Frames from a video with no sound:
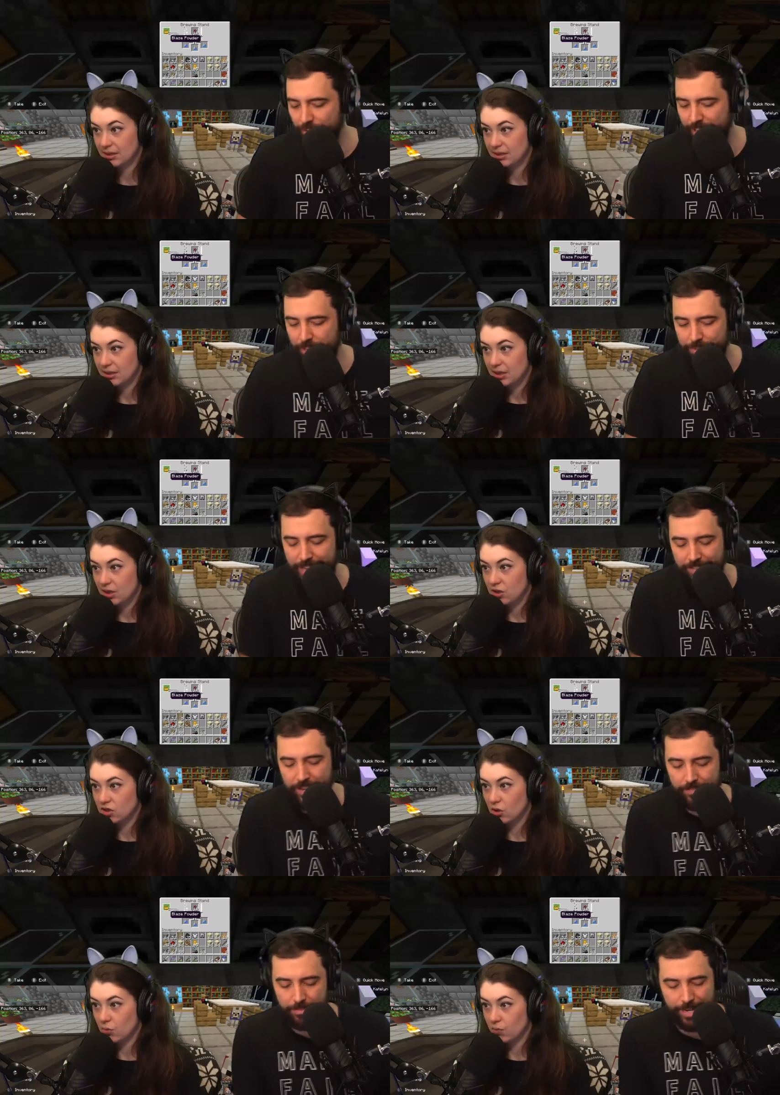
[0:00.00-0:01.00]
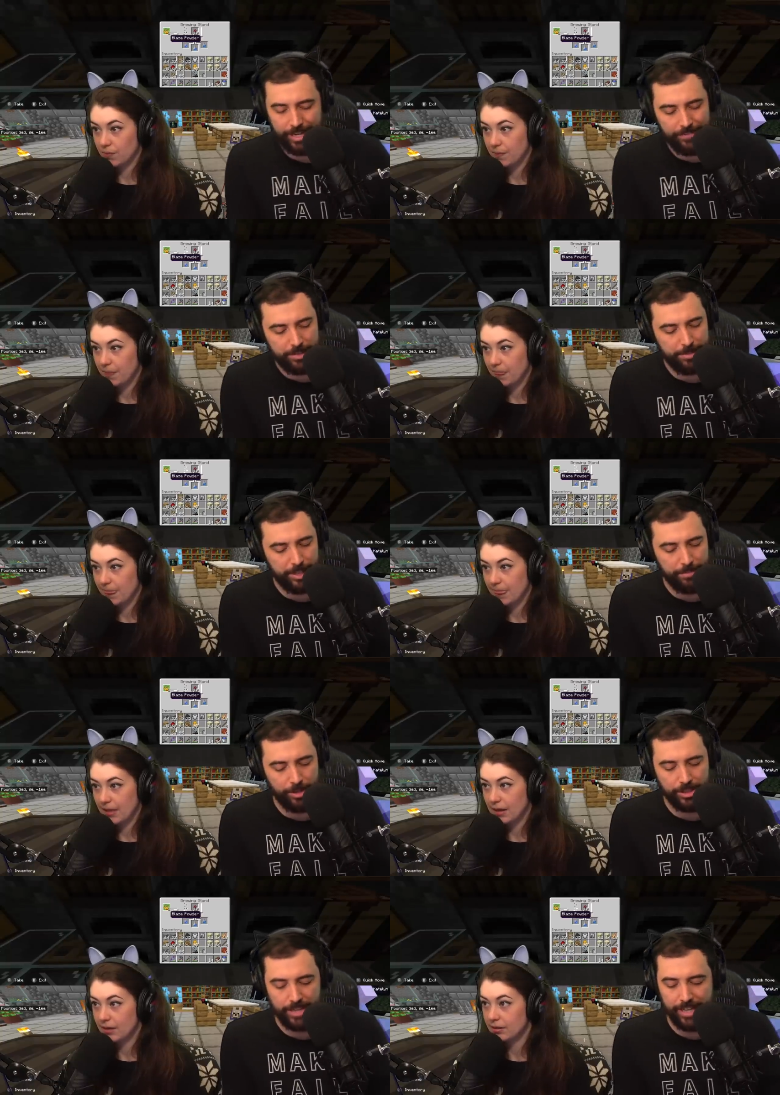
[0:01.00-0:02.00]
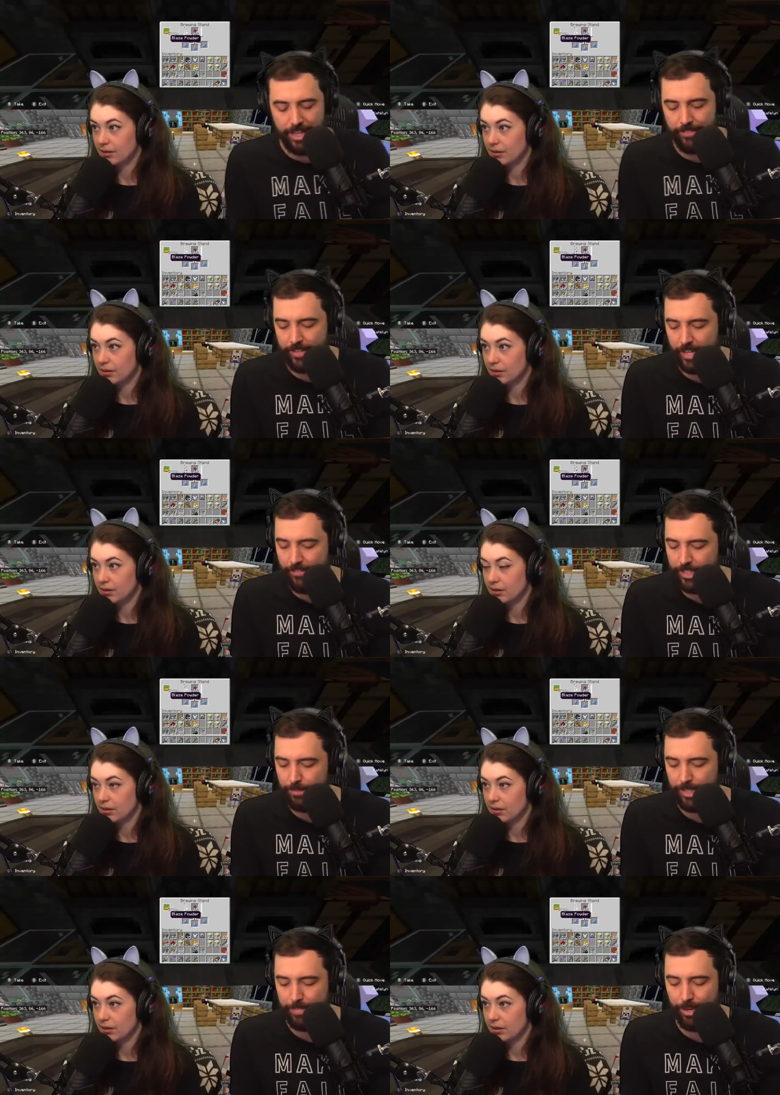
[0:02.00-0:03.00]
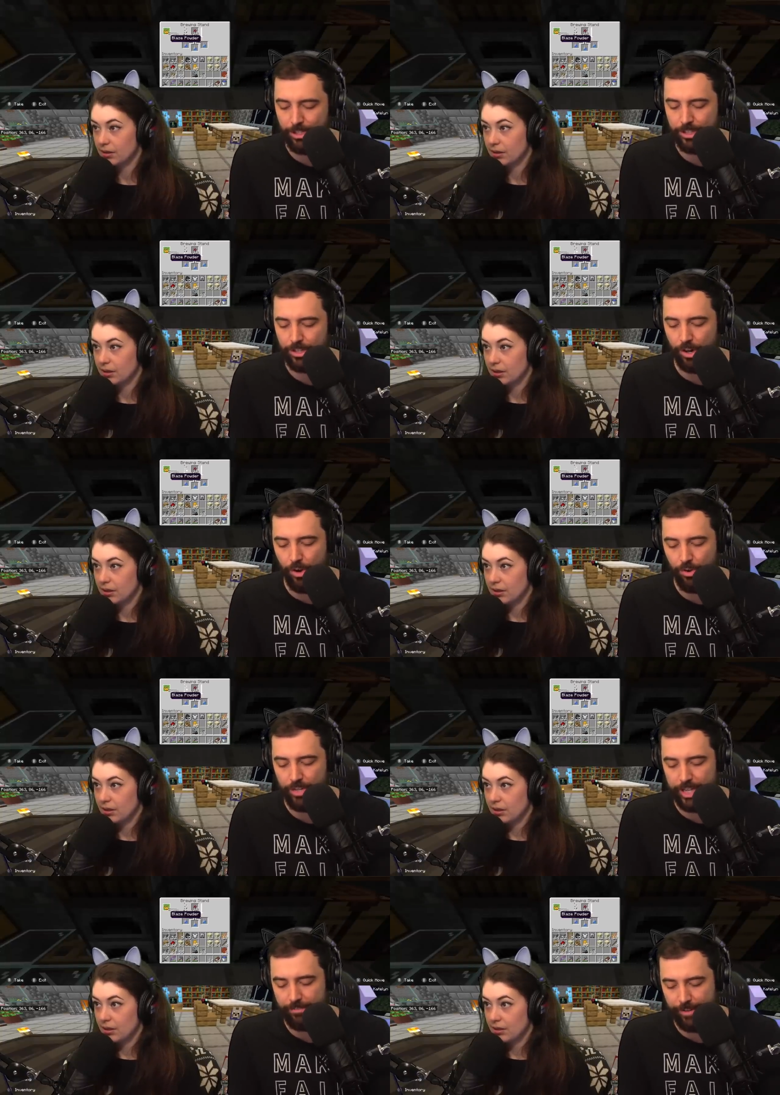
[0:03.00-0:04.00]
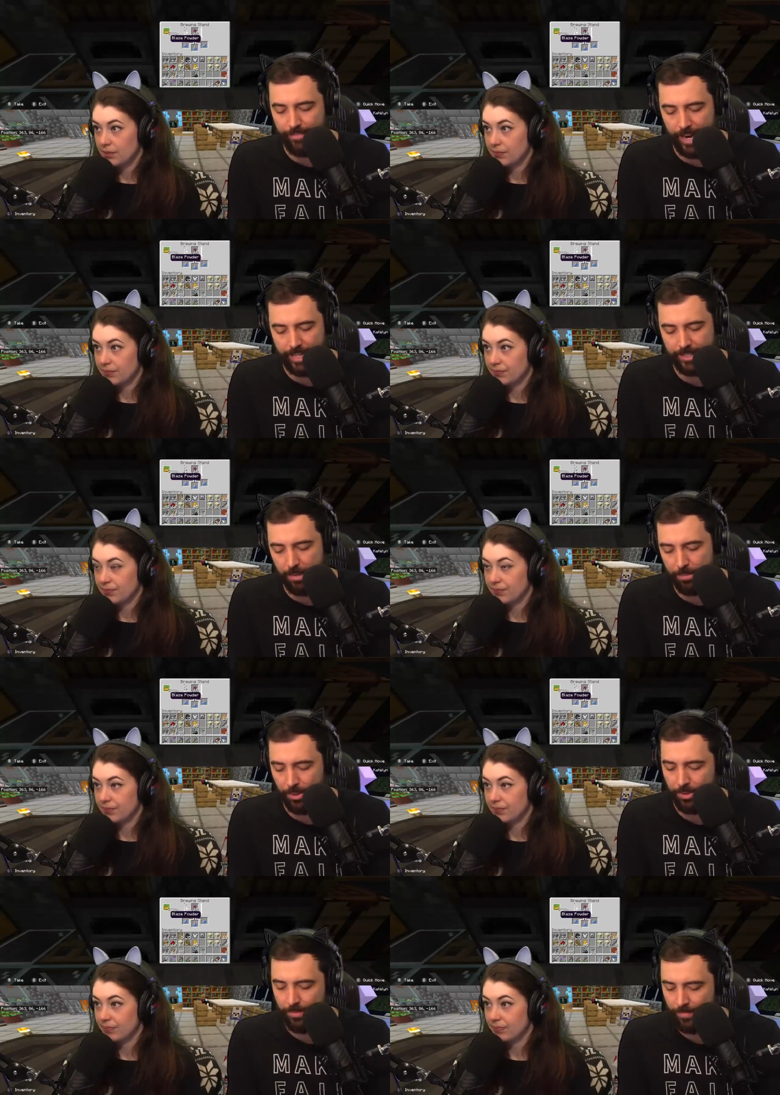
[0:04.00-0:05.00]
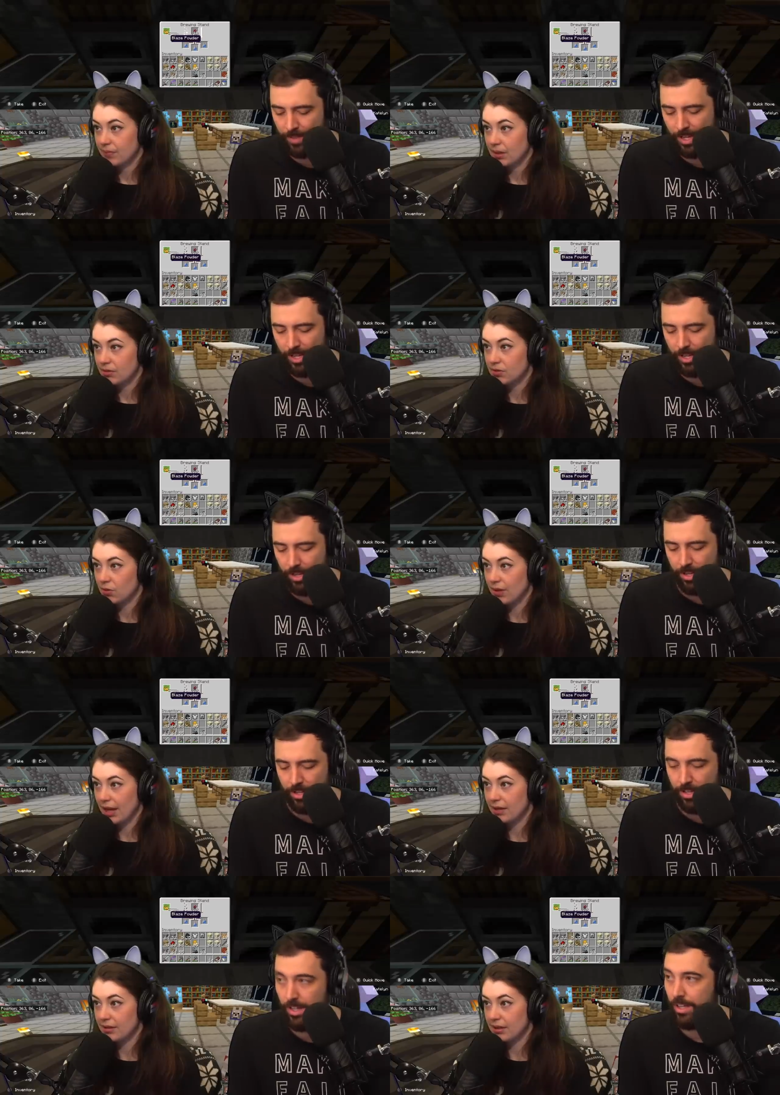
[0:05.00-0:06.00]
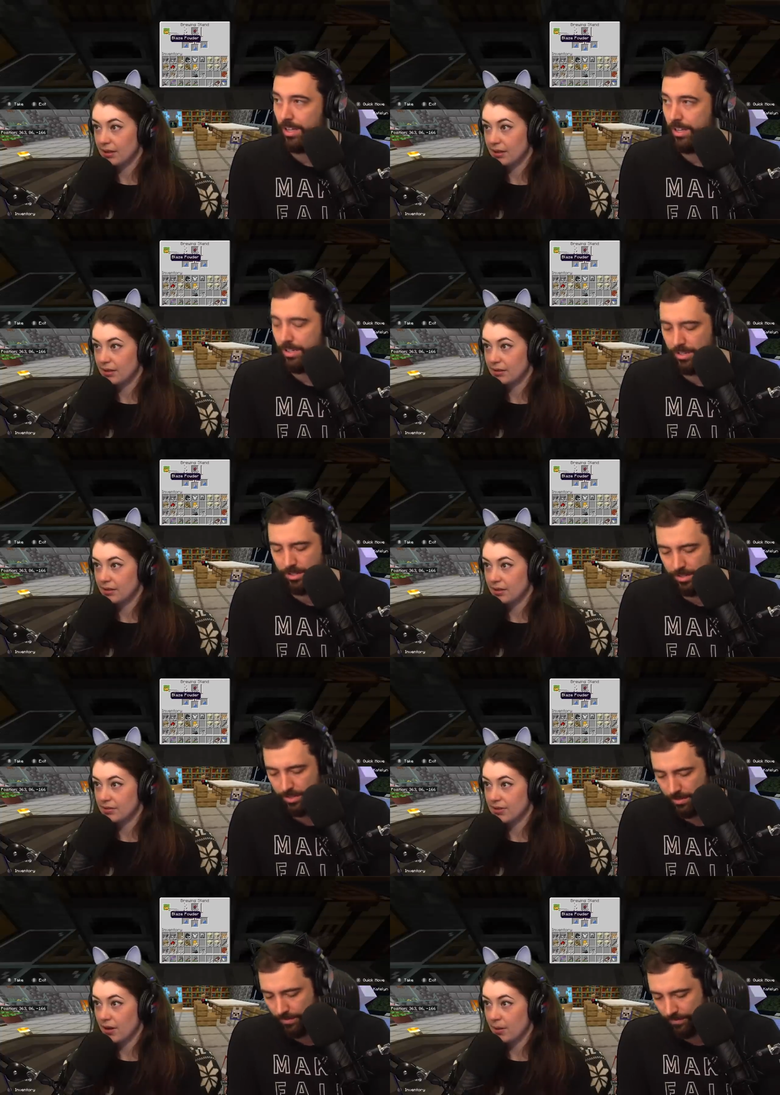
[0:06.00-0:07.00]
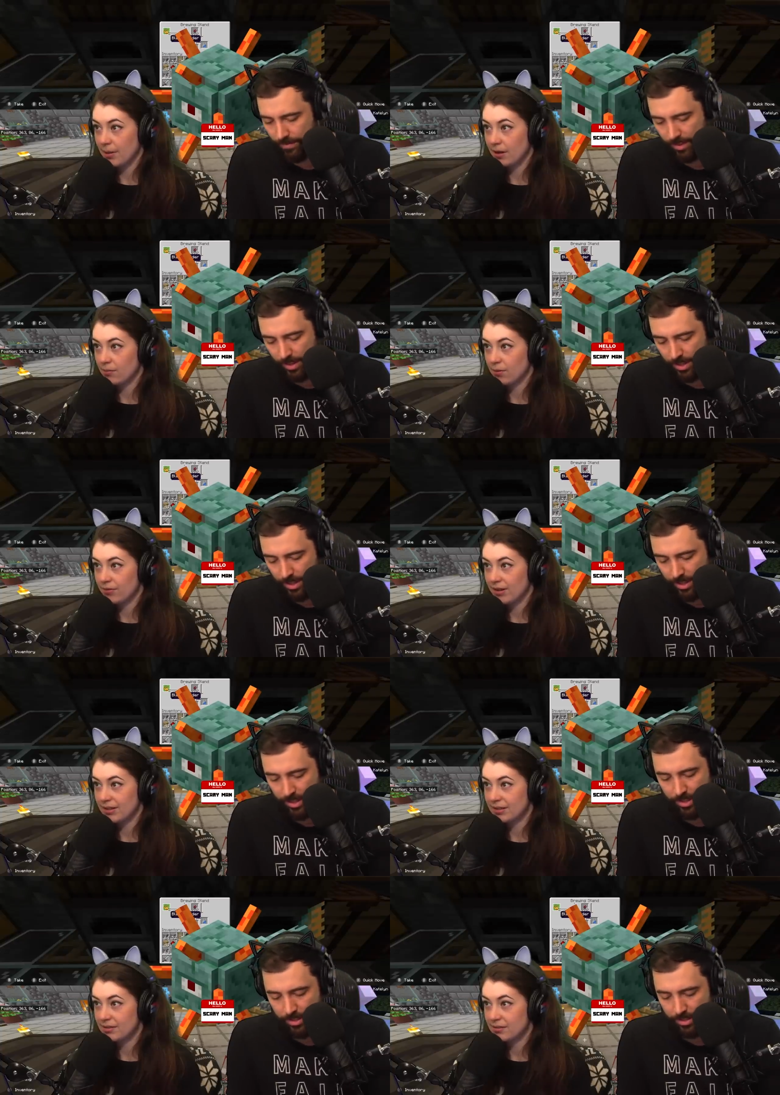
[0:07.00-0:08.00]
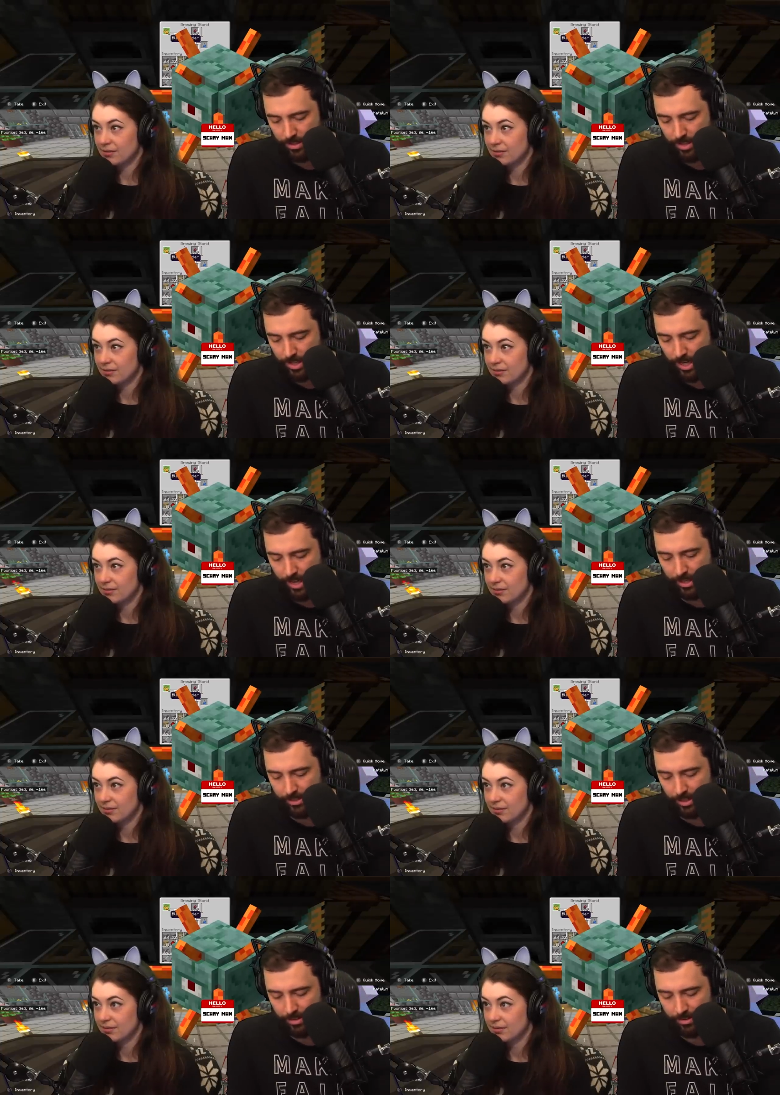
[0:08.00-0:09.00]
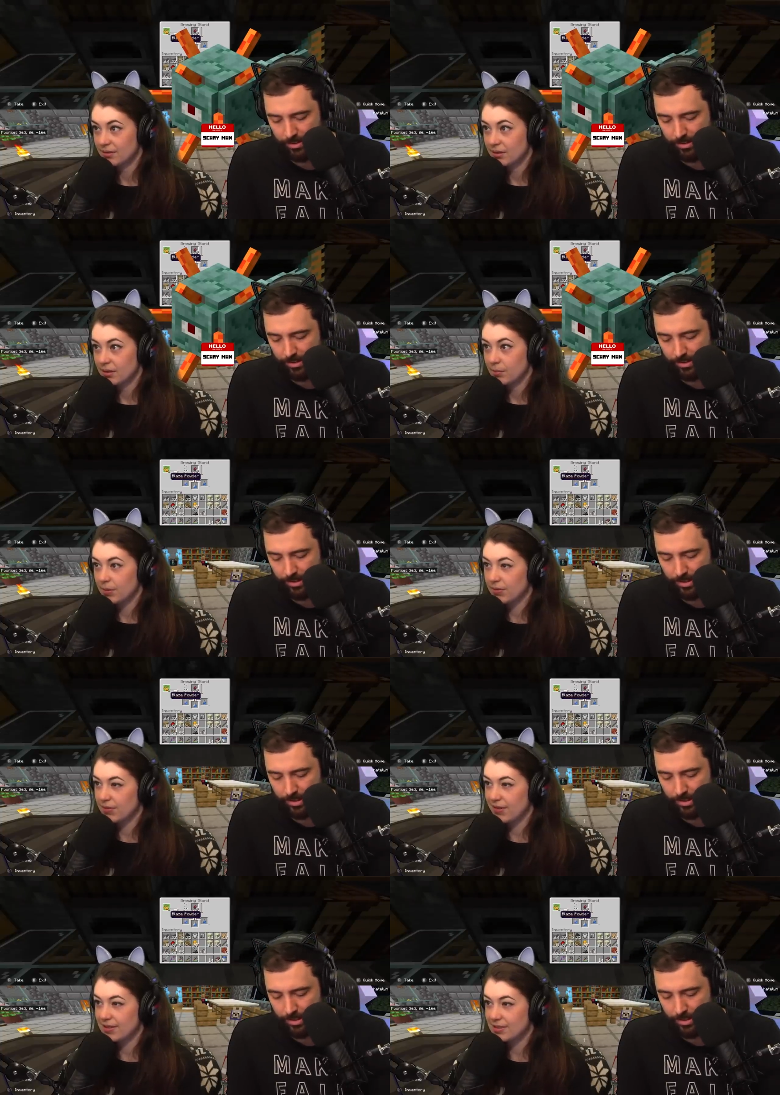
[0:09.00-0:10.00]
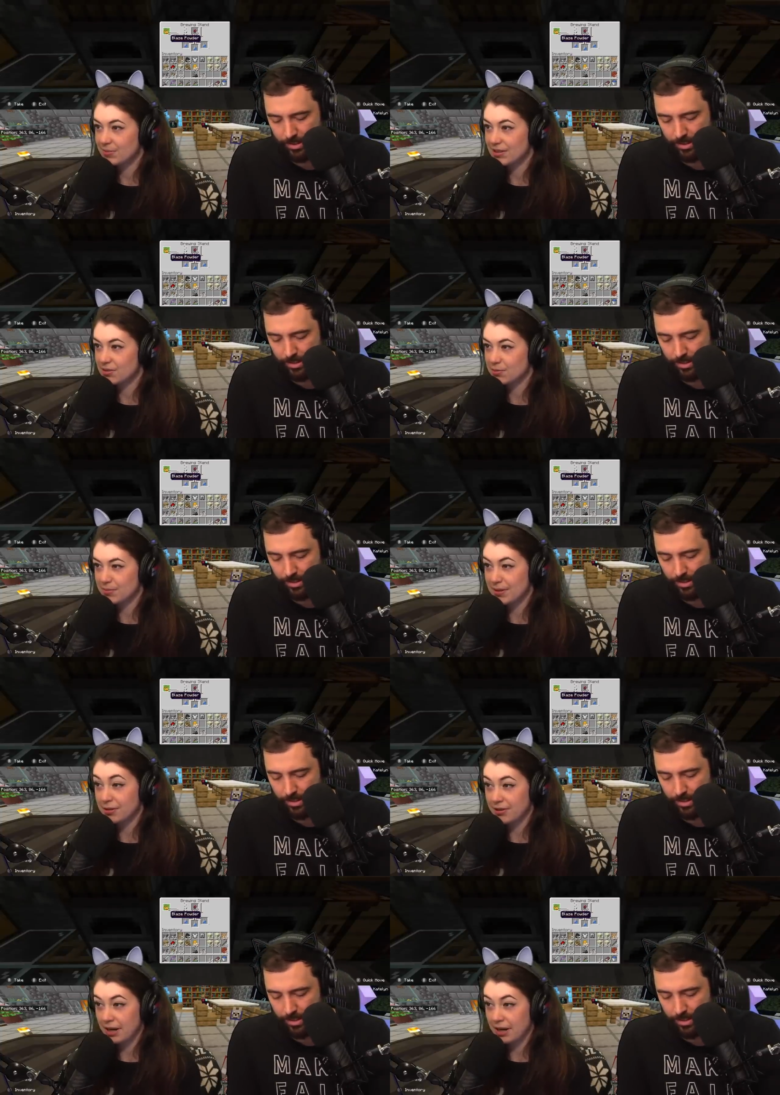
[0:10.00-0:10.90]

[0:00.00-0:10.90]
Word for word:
Speaker 1: Do I? Do we have enough so, to make invisibility potions? I think if invisibility potions are only if we find a temple.
Speaker 2: So that the the scary man won't find us. I think so. But if he finds us, we can just use milk,